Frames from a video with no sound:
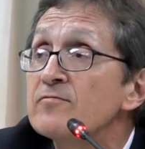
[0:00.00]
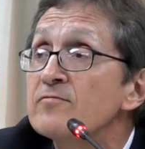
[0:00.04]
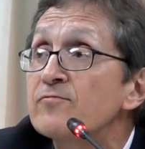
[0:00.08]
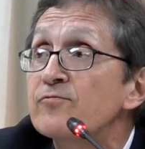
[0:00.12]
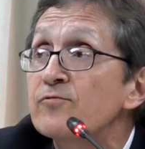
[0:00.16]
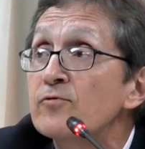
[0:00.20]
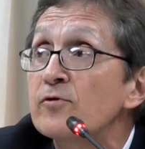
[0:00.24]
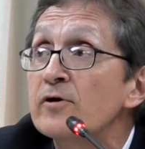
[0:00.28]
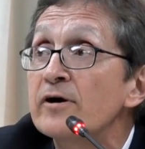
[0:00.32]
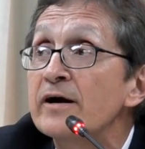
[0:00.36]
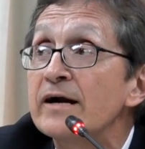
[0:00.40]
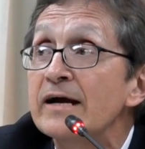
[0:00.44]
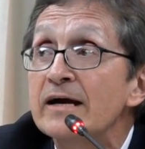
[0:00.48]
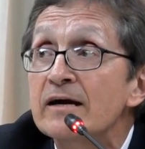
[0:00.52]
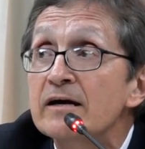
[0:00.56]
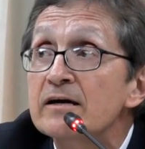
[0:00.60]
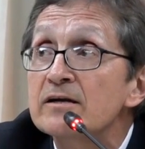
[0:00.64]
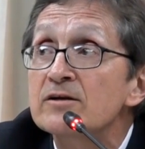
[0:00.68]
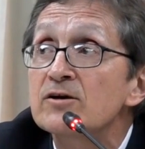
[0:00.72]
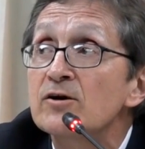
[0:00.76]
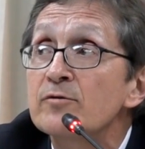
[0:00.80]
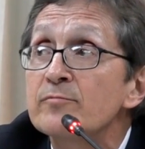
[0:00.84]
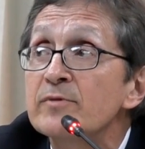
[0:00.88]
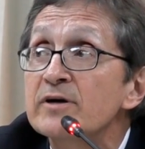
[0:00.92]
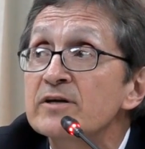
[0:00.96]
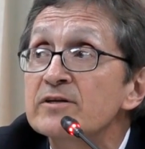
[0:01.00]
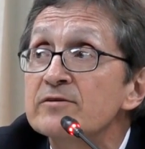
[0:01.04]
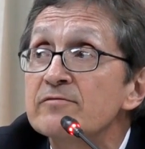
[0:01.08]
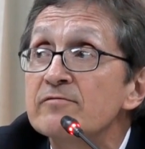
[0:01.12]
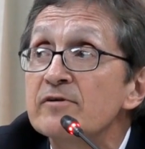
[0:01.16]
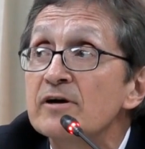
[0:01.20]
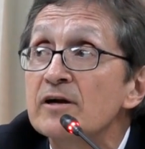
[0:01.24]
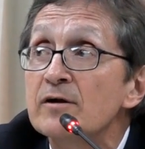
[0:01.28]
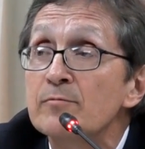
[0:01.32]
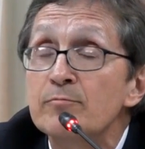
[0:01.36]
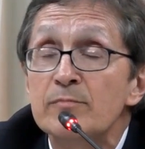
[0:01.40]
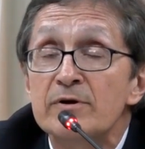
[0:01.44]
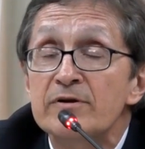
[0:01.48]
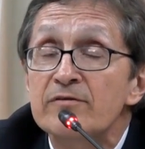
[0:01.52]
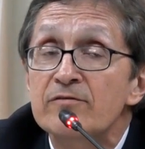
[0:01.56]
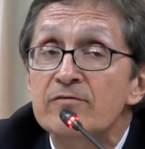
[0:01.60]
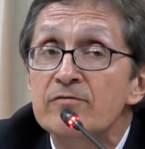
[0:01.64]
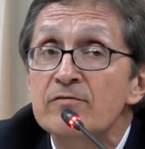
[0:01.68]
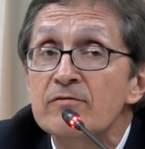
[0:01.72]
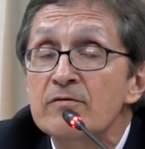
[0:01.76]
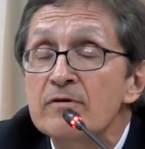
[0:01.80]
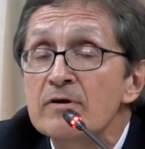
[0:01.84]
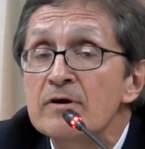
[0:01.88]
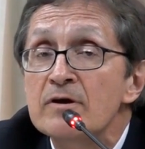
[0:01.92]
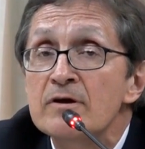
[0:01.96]
for economic
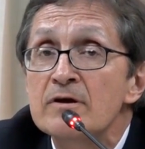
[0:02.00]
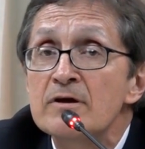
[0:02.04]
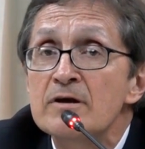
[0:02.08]
development